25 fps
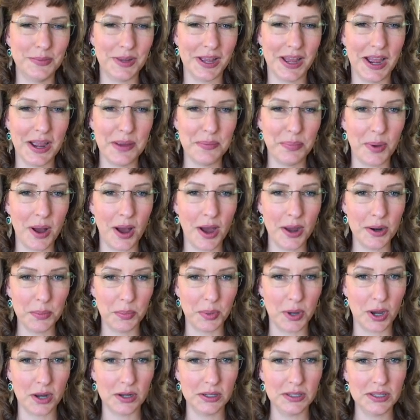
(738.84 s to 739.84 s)
I bought a
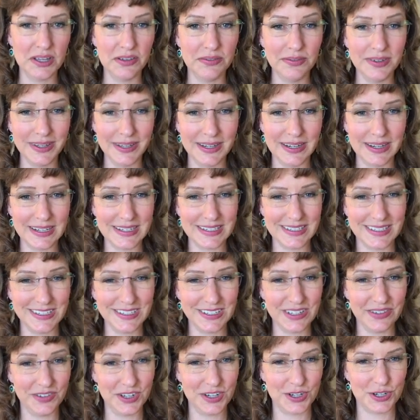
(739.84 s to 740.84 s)
bottle of it and I
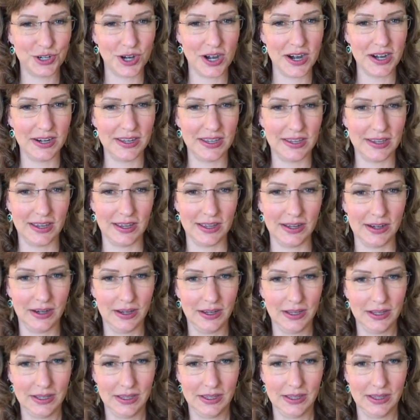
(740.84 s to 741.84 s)
still haven't tried it yet.
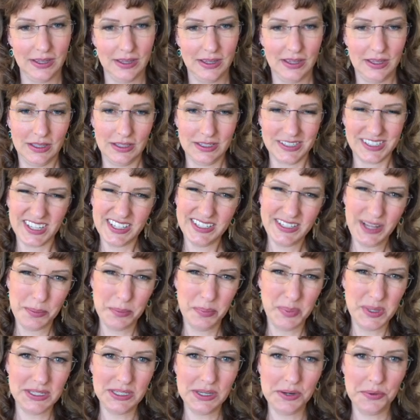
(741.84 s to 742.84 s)
It's because I'm
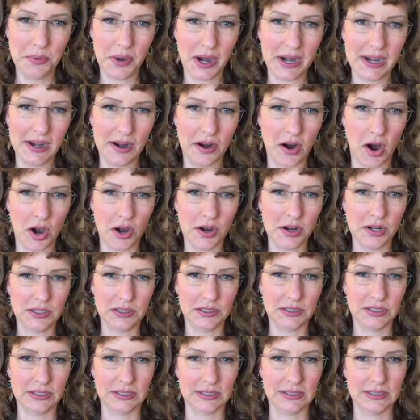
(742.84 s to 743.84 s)
busy writing
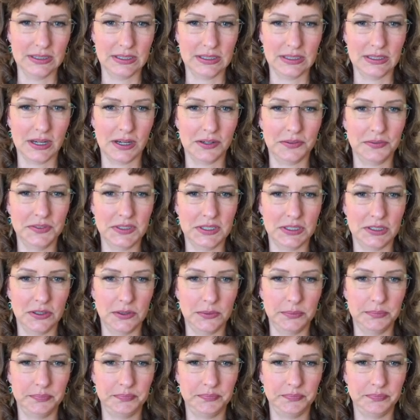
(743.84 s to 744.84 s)
articles and stuff. So,